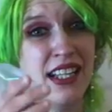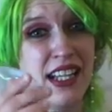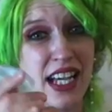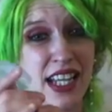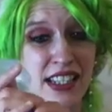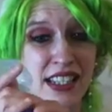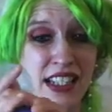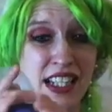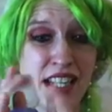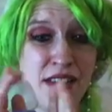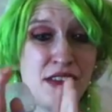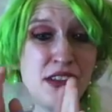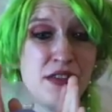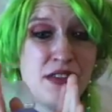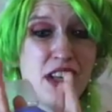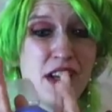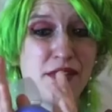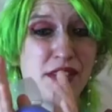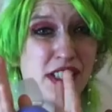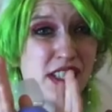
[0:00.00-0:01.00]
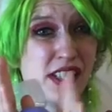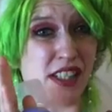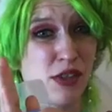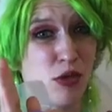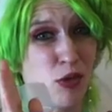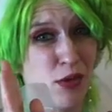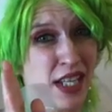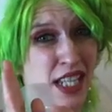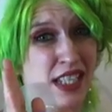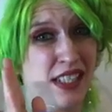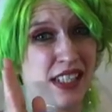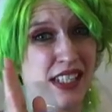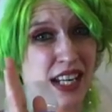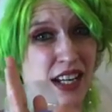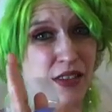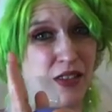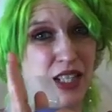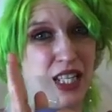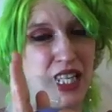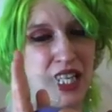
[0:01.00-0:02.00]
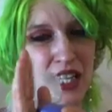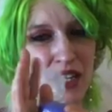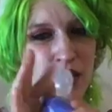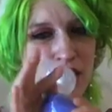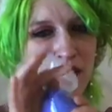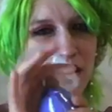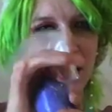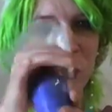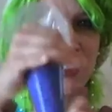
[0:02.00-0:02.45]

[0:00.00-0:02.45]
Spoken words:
And then even if you have to squeeze down here, as